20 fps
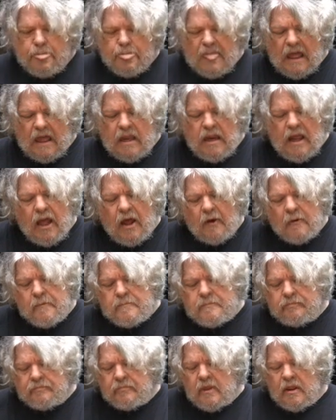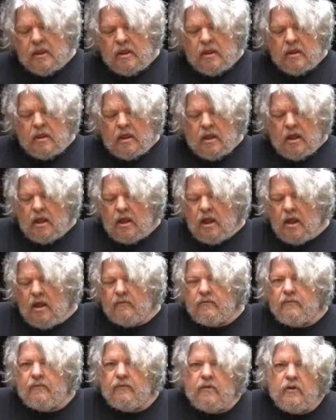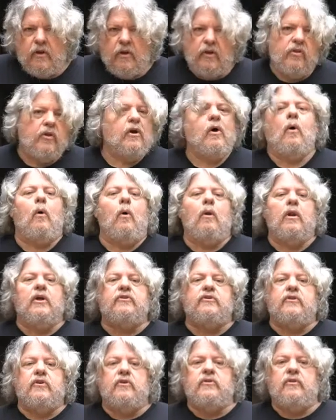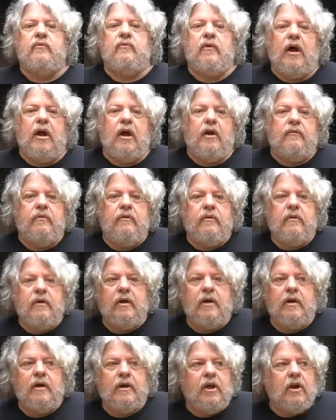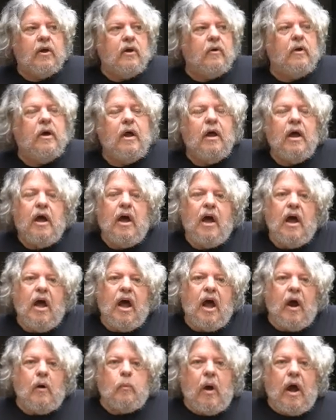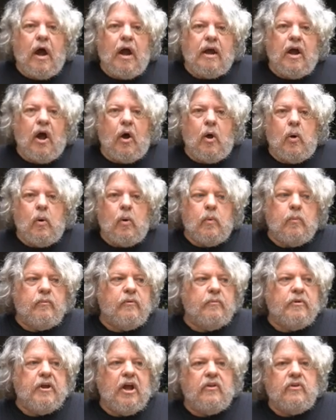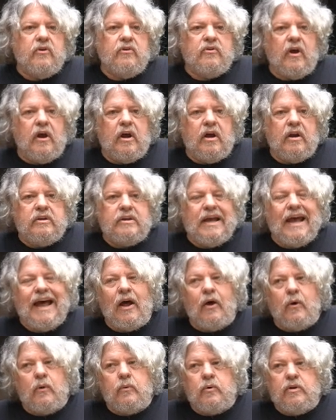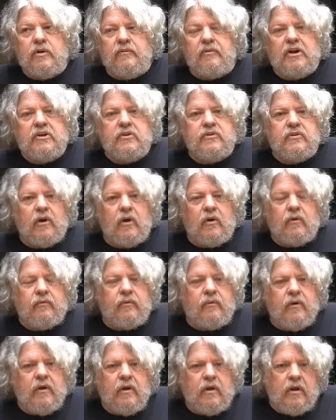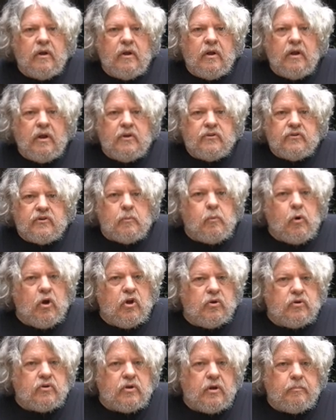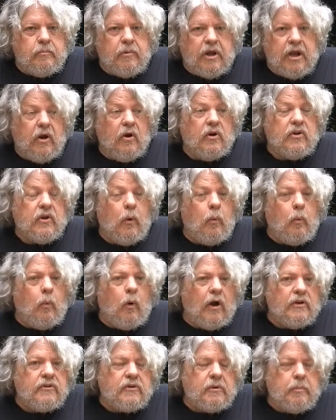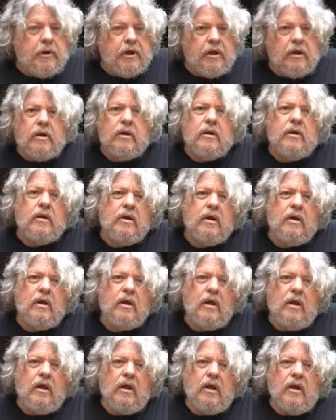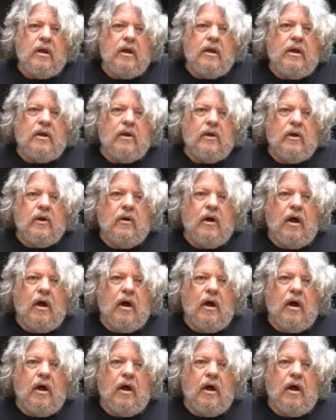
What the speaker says: Now, if the goal is to survive, you know, a ride home from the other side of town when you find yourself somewhere you shouldn't be or don't want to be, you're